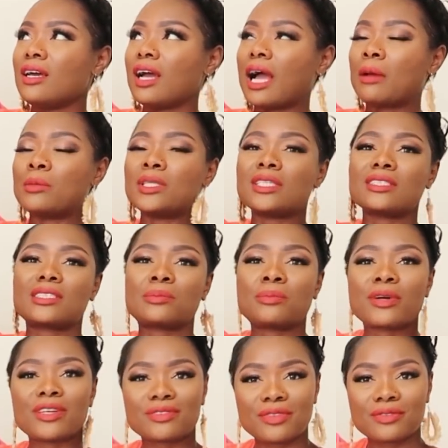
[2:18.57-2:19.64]
I mean, it's
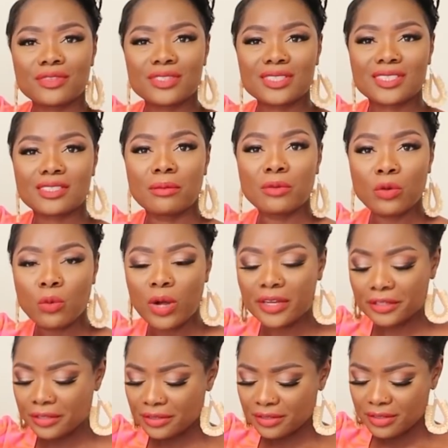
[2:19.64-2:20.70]
perfect for the summer
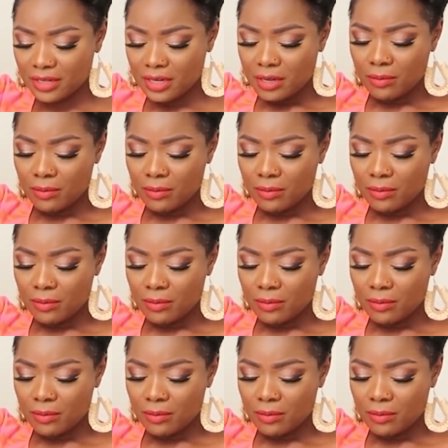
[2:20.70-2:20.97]
weather.